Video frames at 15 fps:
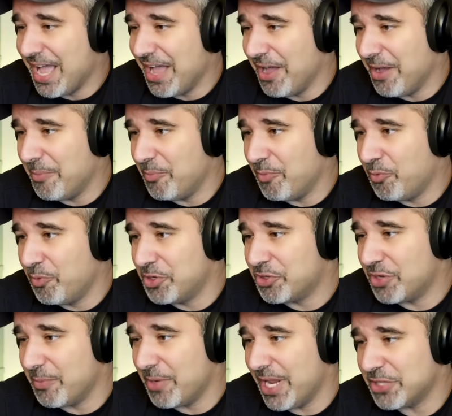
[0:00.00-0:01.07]
Um,
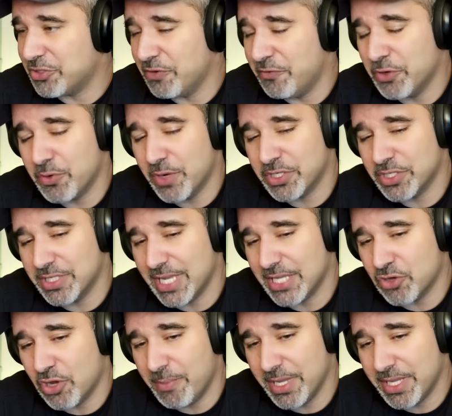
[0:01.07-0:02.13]
Richard, I'm going to ask you a few questions.
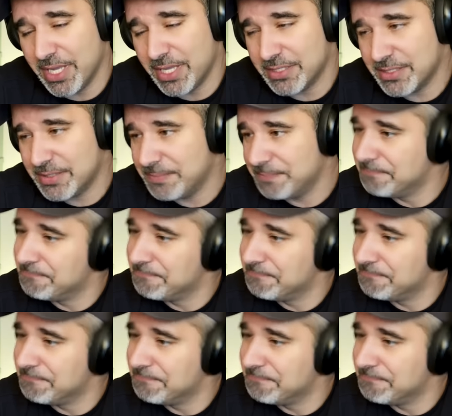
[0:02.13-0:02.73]
Ask all my guests.